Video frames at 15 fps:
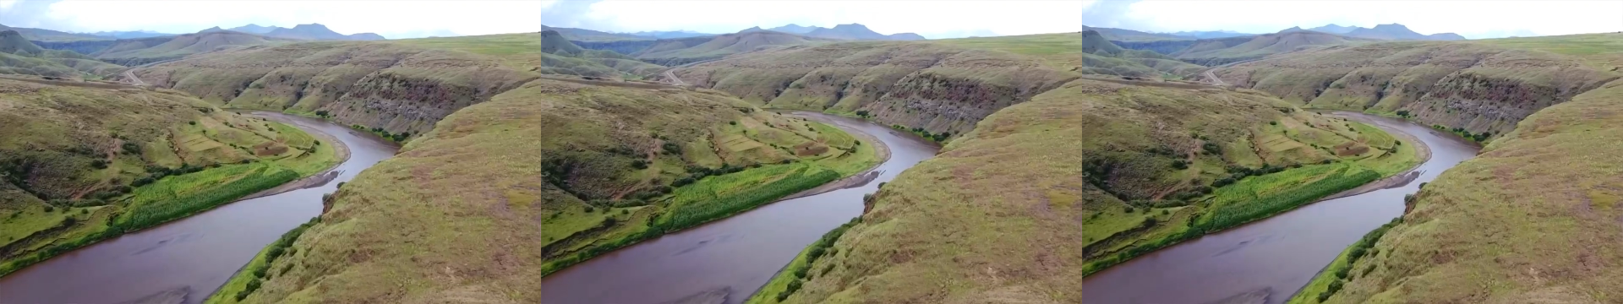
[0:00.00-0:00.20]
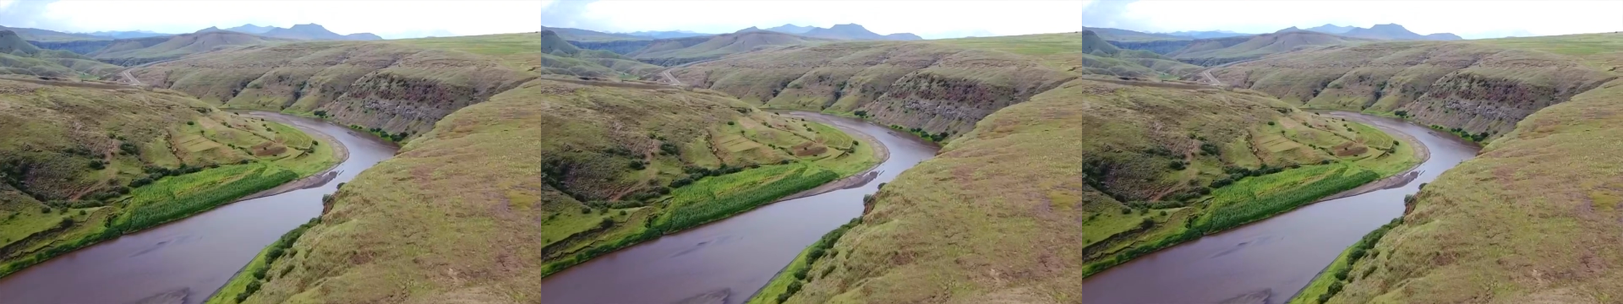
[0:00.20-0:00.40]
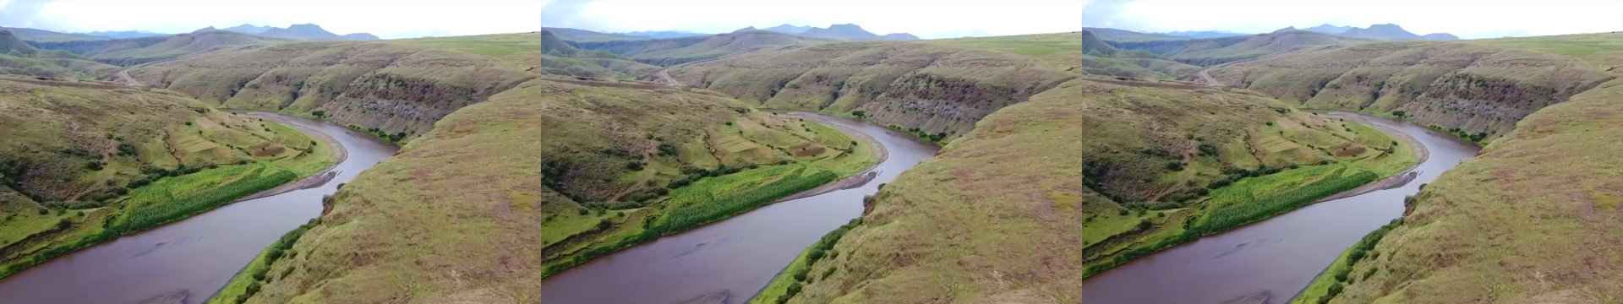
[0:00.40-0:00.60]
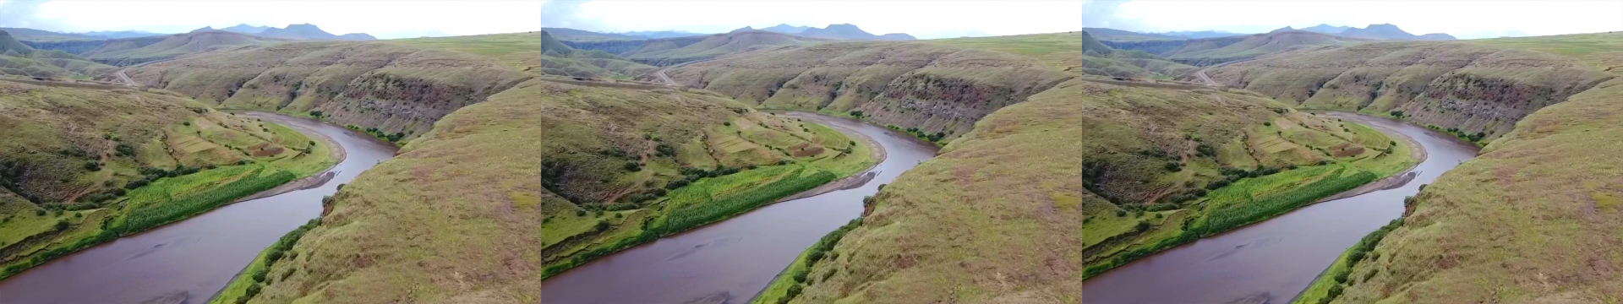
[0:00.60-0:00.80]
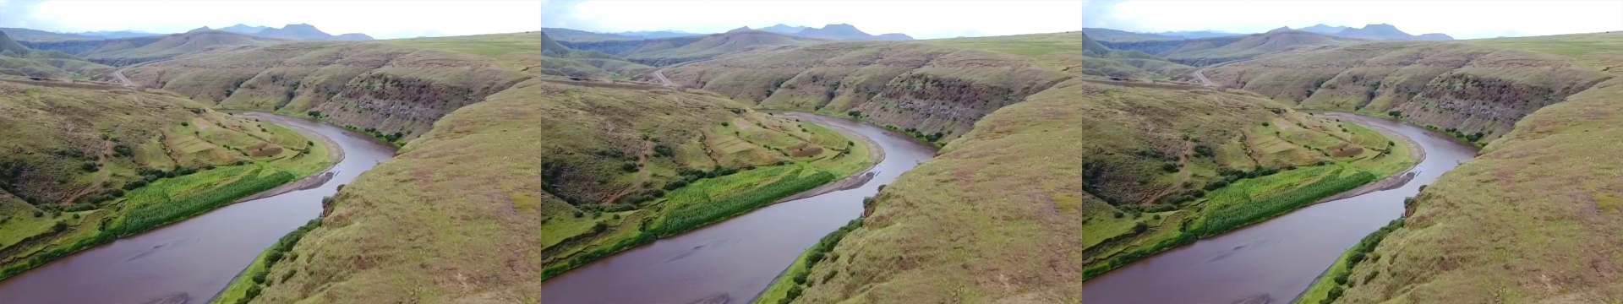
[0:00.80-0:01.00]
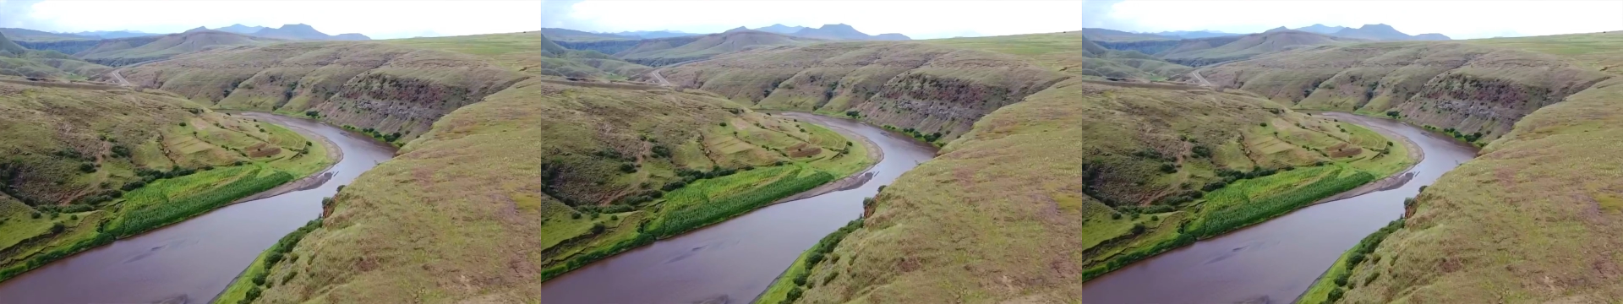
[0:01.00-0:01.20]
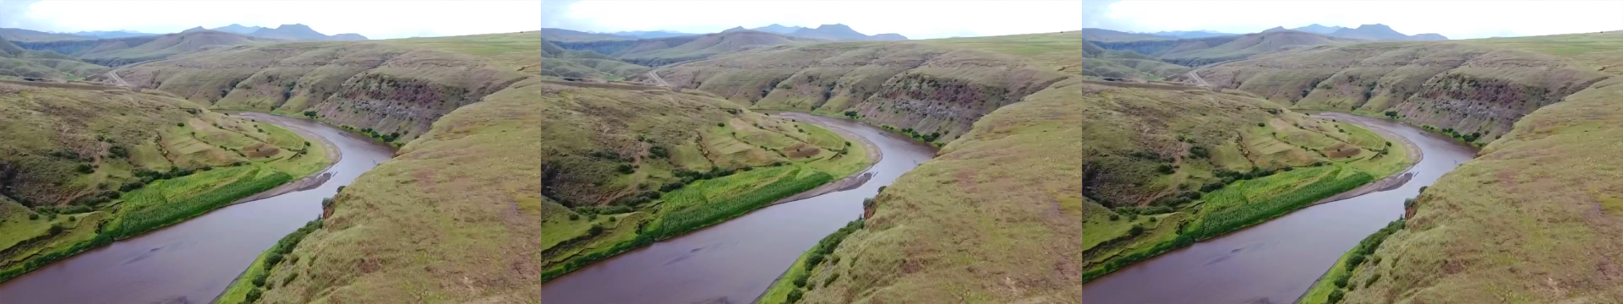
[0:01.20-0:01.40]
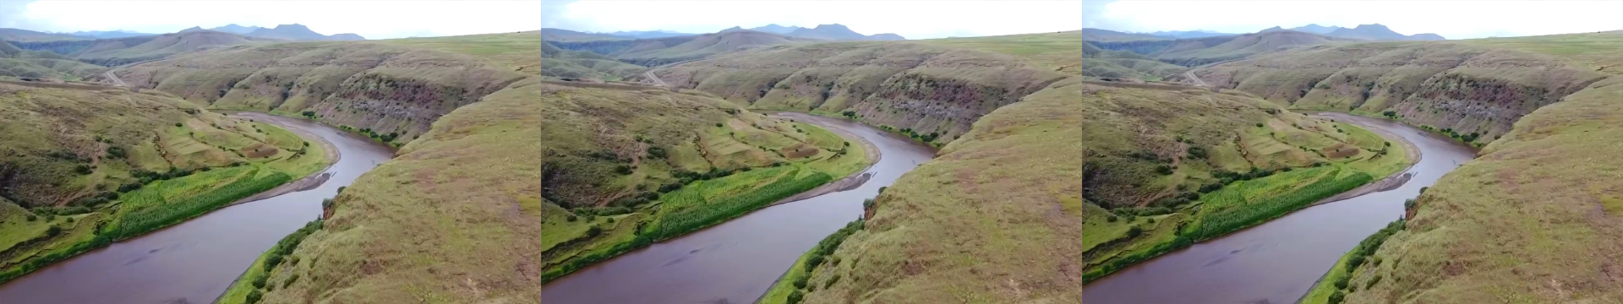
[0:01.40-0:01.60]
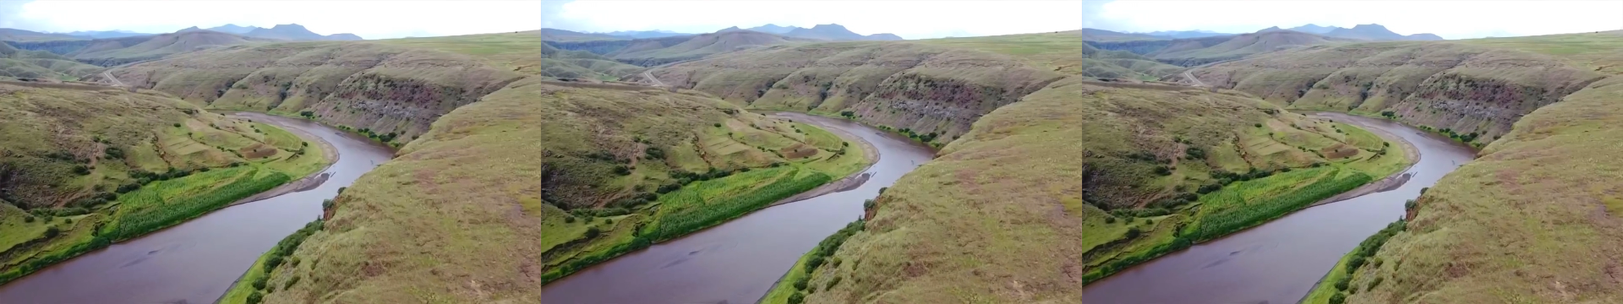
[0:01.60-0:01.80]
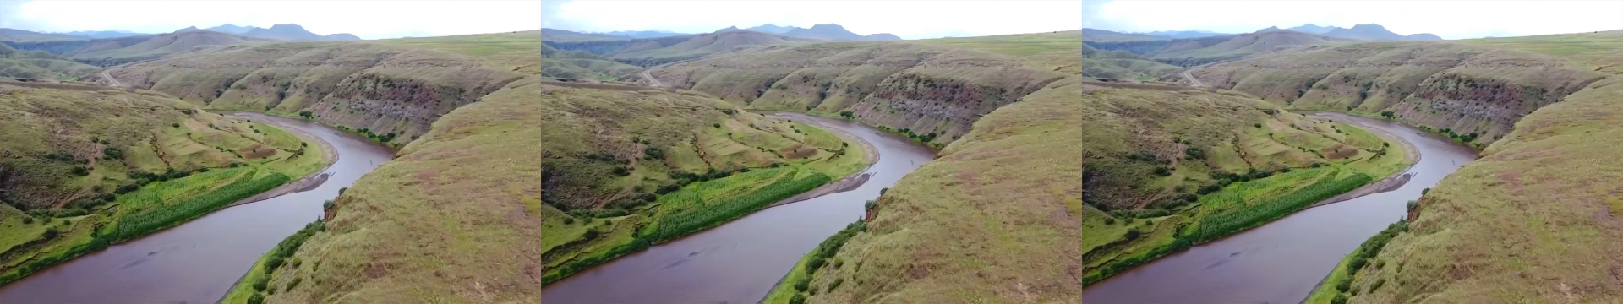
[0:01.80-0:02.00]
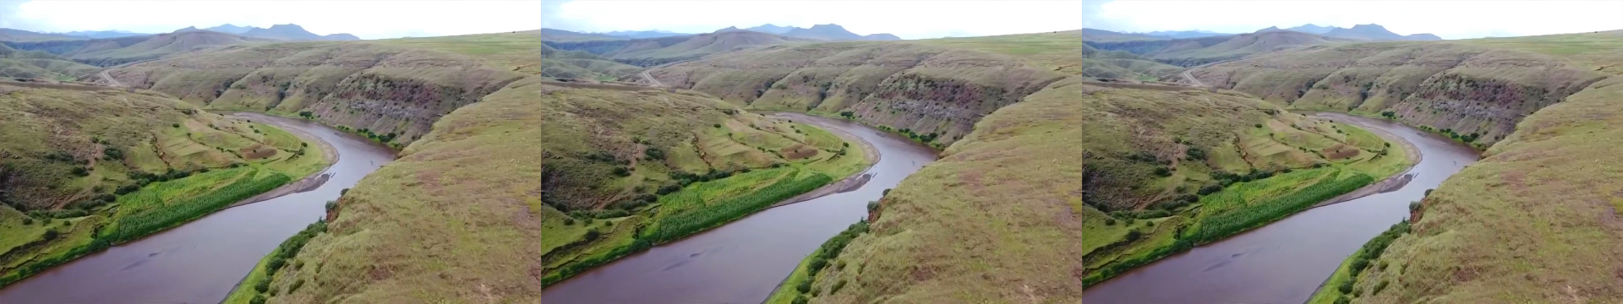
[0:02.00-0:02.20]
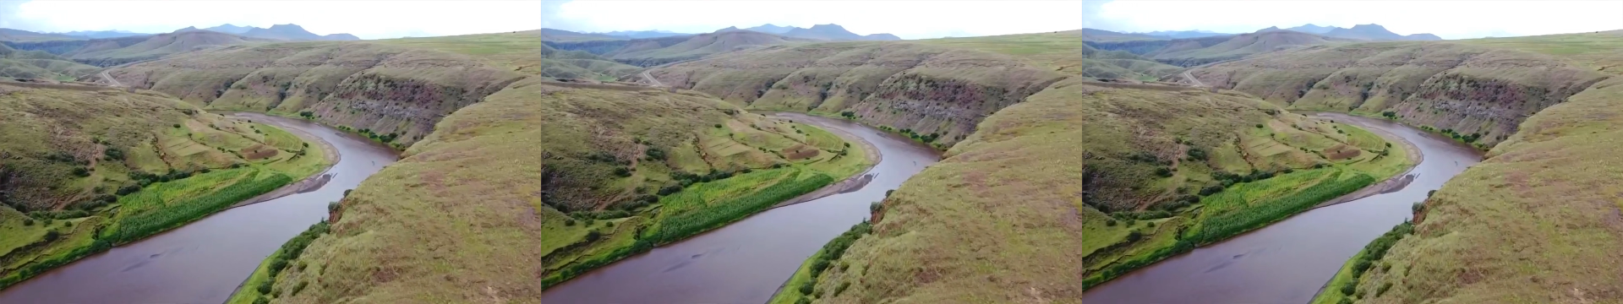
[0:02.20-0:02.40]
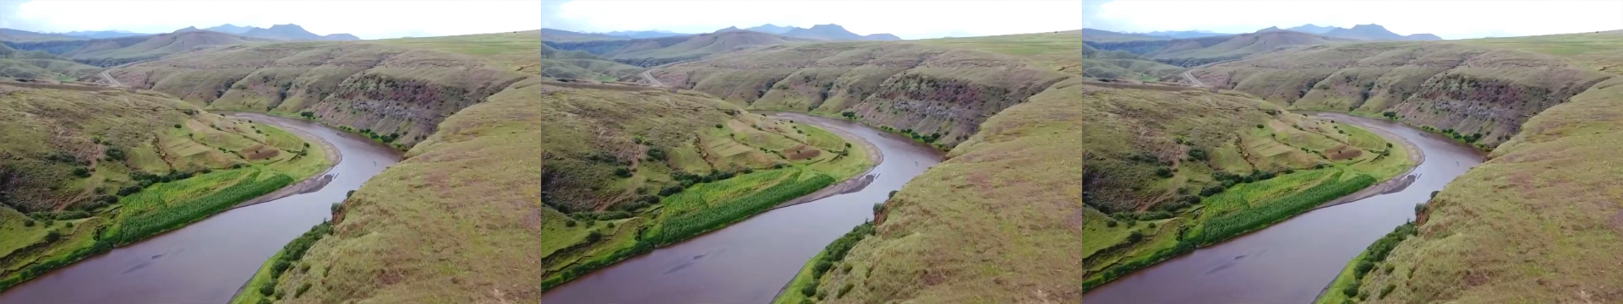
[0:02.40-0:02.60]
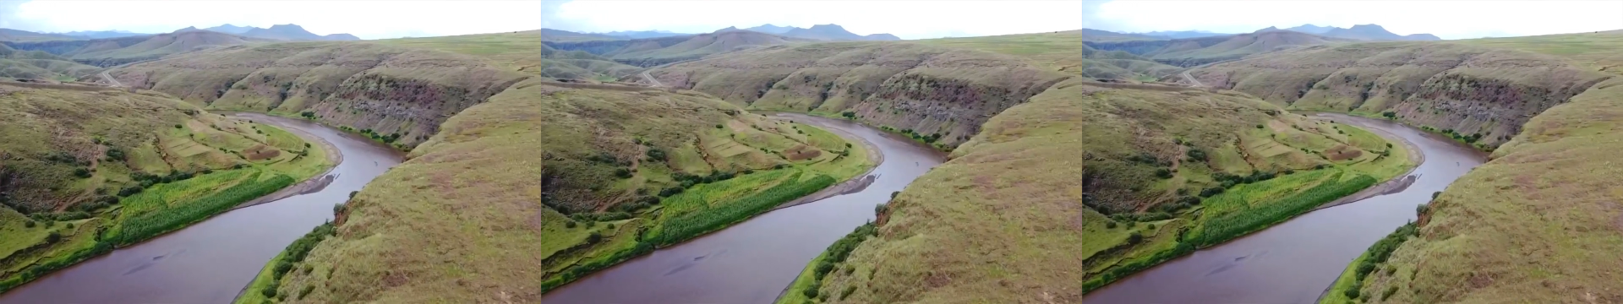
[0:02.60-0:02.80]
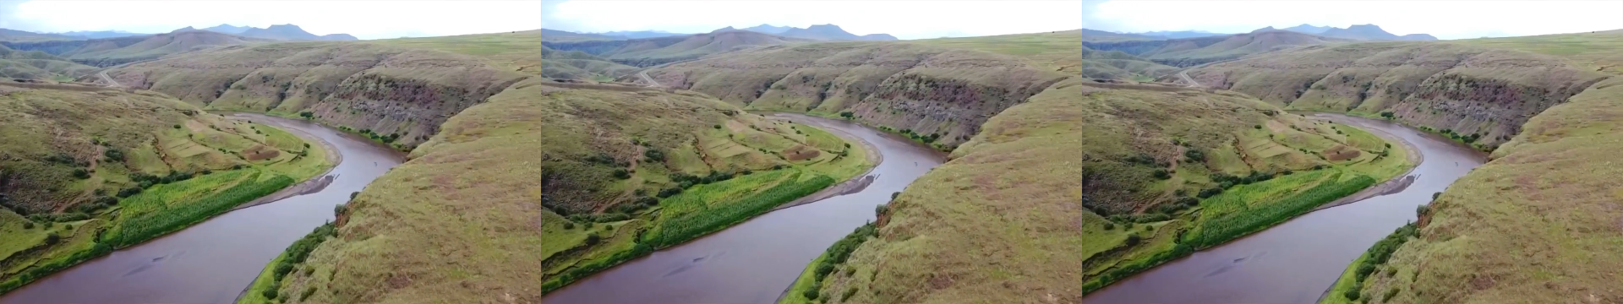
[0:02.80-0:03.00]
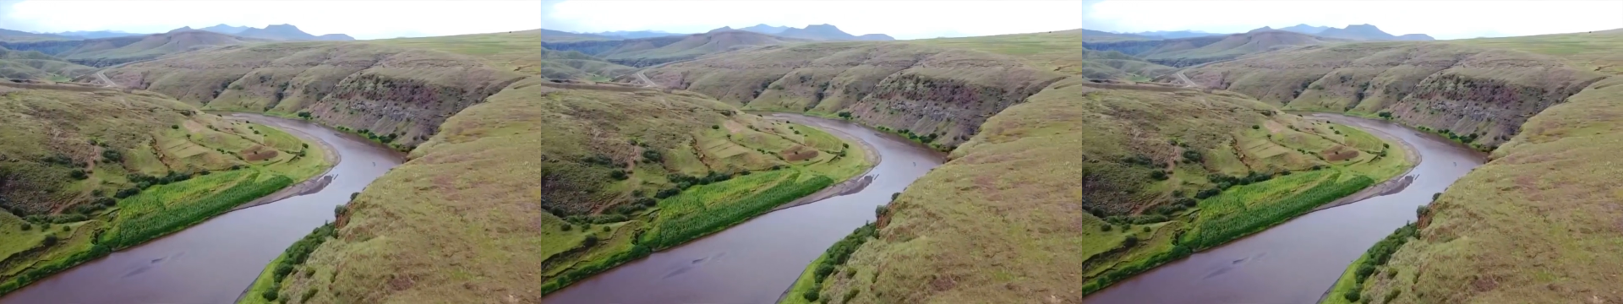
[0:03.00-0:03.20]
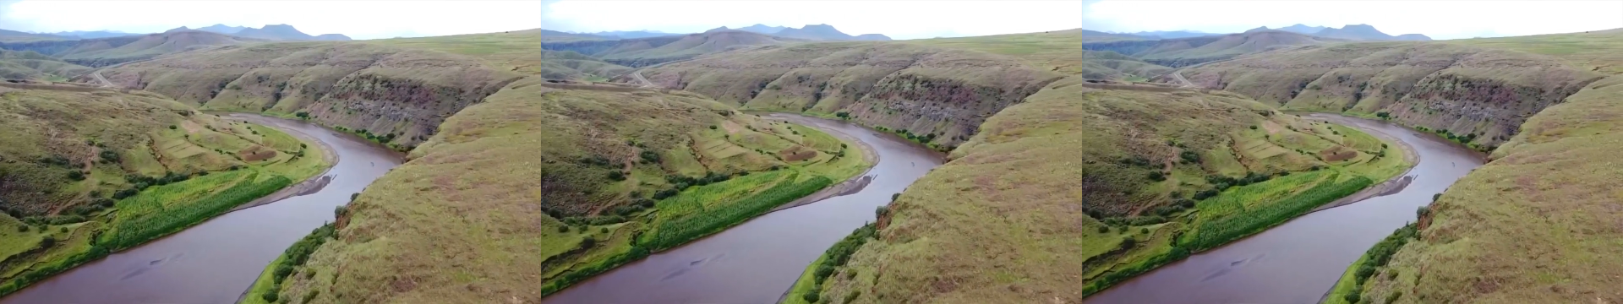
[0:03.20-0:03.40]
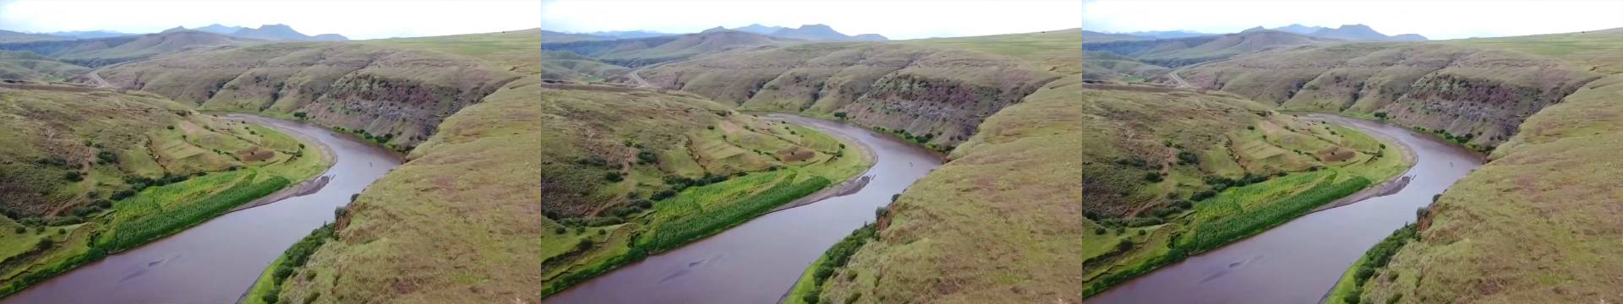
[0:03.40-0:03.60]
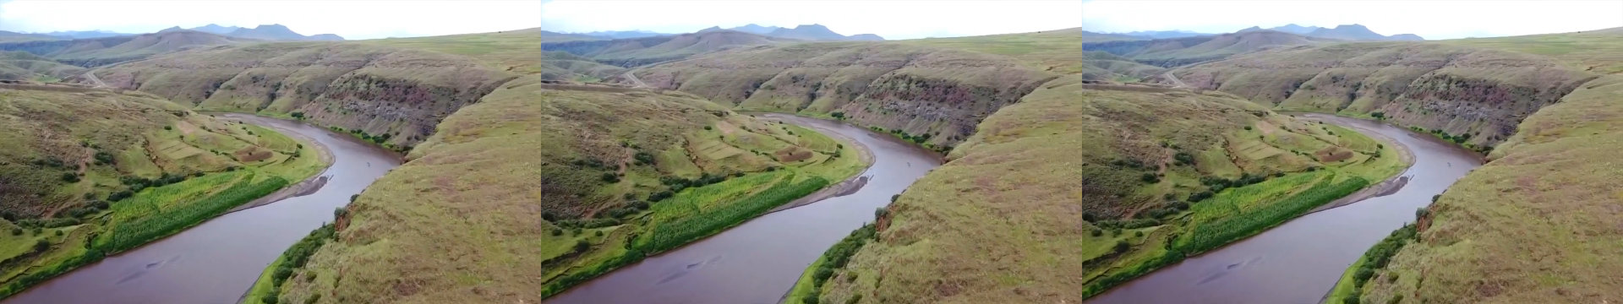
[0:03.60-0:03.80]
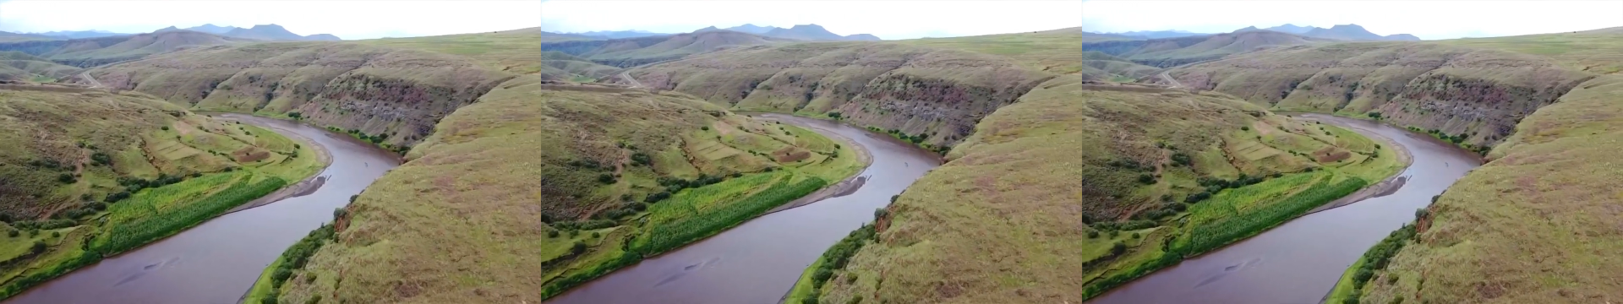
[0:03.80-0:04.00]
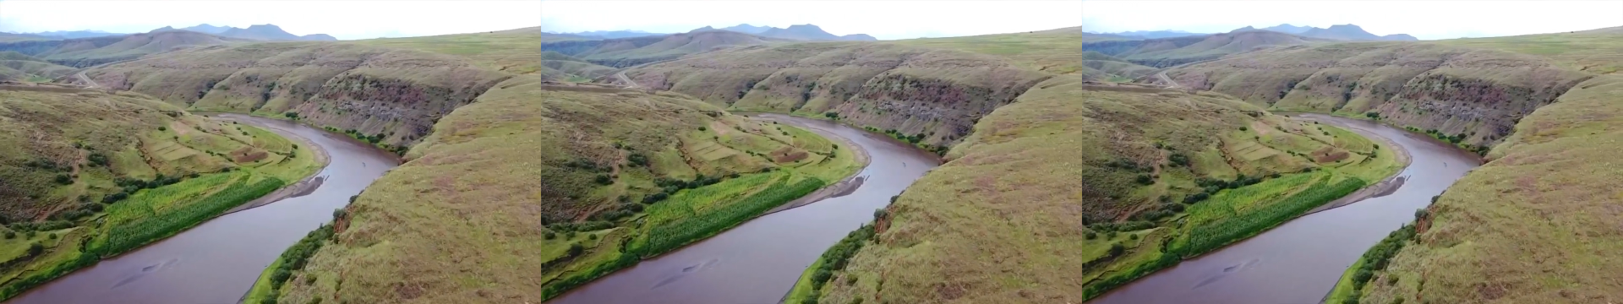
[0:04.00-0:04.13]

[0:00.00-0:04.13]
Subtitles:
Nobody's mouth can be seen.